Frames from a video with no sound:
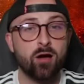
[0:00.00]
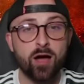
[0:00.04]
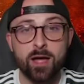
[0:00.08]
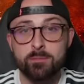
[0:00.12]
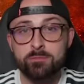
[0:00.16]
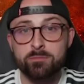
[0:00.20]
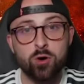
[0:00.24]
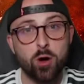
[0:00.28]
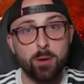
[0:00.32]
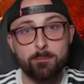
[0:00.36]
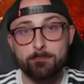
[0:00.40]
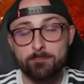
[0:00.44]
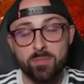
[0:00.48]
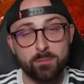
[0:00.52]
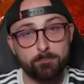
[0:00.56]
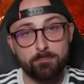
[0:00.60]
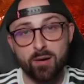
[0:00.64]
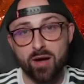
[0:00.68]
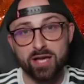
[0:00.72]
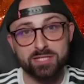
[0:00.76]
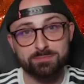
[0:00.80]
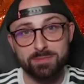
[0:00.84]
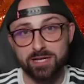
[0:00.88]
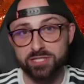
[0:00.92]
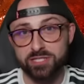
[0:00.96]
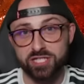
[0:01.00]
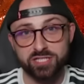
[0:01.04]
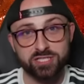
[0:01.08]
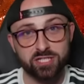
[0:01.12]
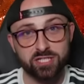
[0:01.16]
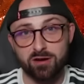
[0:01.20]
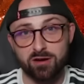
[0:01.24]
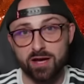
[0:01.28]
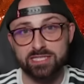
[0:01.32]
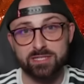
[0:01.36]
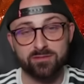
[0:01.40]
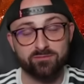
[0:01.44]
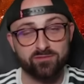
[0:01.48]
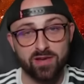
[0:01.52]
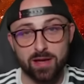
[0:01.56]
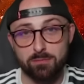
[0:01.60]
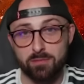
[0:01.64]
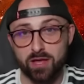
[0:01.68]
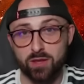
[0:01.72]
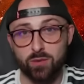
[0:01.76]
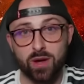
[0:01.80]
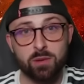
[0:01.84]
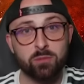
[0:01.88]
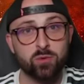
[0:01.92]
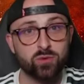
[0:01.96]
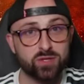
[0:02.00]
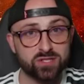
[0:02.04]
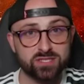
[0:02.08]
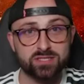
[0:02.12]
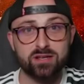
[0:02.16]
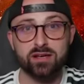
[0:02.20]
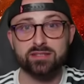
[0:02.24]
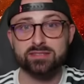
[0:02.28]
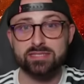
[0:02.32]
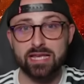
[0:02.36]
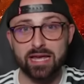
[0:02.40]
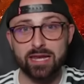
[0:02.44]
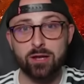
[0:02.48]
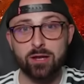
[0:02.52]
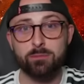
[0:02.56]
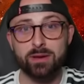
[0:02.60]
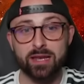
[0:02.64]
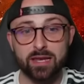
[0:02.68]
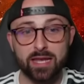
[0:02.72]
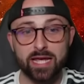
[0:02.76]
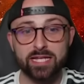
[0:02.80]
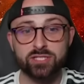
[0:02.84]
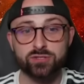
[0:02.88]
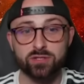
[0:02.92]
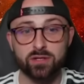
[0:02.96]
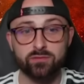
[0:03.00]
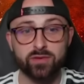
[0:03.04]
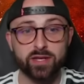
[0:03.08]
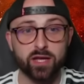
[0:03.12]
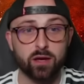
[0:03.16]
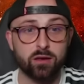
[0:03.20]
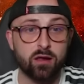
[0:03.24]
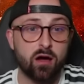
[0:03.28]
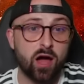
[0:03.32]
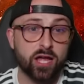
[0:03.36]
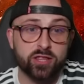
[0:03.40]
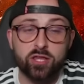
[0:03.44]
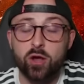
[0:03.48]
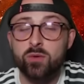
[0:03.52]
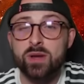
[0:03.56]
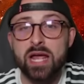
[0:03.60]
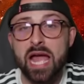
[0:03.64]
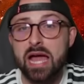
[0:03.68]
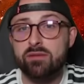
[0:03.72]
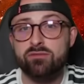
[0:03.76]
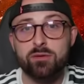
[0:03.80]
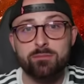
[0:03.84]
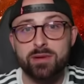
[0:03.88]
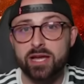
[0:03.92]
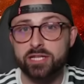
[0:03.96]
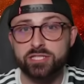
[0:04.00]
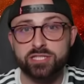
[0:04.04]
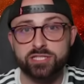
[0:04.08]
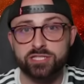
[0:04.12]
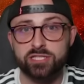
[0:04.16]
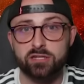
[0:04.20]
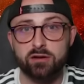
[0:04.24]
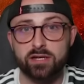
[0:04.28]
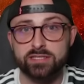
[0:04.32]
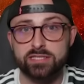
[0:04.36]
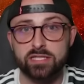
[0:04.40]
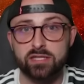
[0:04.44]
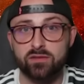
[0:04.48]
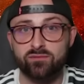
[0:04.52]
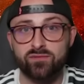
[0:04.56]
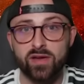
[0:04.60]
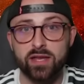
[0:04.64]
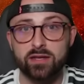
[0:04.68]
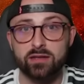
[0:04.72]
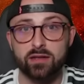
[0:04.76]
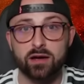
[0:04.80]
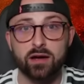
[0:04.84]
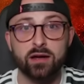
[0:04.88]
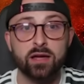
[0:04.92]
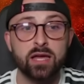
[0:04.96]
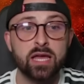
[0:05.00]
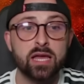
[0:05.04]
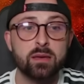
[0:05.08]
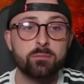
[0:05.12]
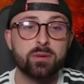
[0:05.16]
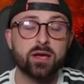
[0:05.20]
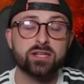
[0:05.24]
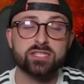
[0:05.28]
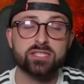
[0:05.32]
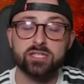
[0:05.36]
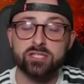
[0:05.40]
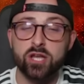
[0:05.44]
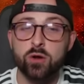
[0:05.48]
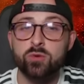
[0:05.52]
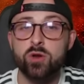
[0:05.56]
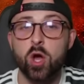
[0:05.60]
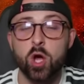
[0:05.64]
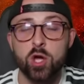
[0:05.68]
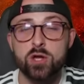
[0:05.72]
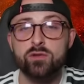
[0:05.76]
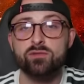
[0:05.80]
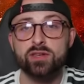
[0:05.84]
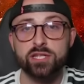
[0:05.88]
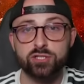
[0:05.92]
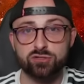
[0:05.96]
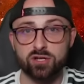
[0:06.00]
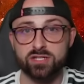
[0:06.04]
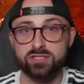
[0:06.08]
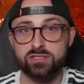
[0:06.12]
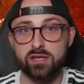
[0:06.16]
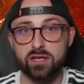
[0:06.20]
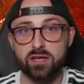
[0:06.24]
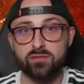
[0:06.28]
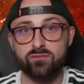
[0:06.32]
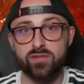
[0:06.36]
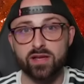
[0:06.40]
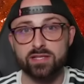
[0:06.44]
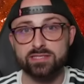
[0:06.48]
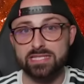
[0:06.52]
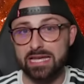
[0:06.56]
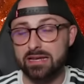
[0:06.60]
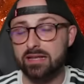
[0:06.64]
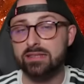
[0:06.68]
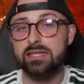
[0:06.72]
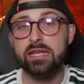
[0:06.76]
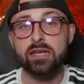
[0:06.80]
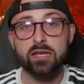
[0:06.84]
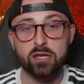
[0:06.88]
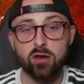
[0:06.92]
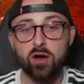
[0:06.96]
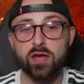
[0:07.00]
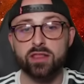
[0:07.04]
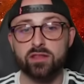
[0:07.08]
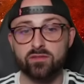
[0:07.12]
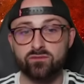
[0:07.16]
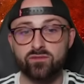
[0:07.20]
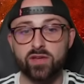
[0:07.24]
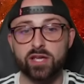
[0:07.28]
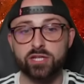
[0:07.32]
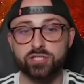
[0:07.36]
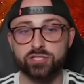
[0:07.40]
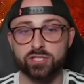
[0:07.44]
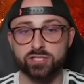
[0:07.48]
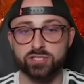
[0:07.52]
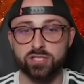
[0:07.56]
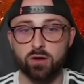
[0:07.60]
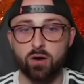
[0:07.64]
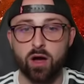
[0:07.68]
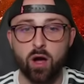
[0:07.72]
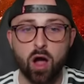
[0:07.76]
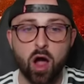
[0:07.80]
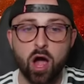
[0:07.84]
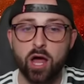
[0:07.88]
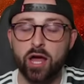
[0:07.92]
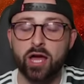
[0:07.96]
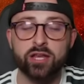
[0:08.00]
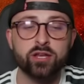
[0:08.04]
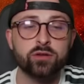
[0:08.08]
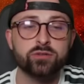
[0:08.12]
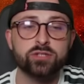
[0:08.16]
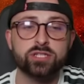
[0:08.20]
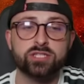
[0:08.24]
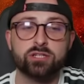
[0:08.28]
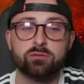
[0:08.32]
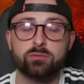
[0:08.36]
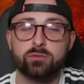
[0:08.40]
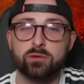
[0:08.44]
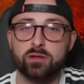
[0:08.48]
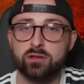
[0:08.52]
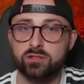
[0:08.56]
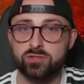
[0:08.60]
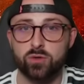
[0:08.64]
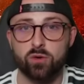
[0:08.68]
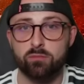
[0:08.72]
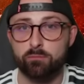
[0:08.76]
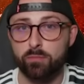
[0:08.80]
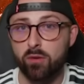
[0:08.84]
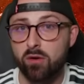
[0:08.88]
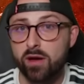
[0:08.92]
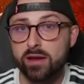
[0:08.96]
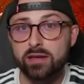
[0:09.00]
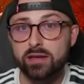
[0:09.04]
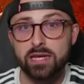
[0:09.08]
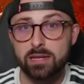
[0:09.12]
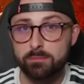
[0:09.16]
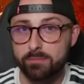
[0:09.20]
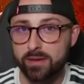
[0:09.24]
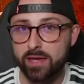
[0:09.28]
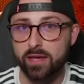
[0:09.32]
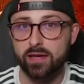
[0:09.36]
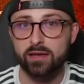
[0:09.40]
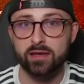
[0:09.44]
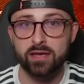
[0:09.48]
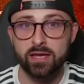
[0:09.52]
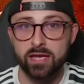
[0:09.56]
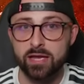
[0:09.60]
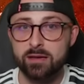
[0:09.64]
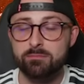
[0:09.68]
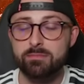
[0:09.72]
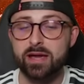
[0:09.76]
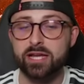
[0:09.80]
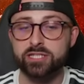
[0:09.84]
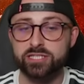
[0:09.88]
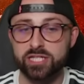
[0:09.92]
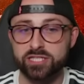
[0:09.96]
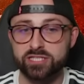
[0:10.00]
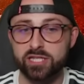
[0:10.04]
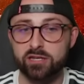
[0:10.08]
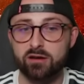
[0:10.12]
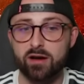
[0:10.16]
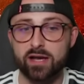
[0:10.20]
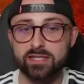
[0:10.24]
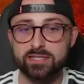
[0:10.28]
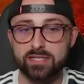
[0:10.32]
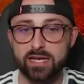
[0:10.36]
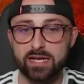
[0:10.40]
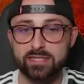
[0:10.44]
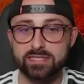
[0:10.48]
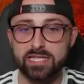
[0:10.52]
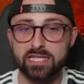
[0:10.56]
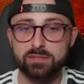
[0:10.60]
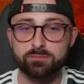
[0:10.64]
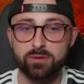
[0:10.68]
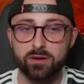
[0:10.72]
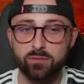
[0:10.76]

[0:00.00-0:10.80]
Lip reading: I'm not a biased Manchester United fan, by the way, and we'll discuss that a little bit later in the video. Like, I don't have a Manchester United defender because I don't overly trust our defence and I didn't like the fixtures. So I don't just sort of blindly pick Manchester United assets.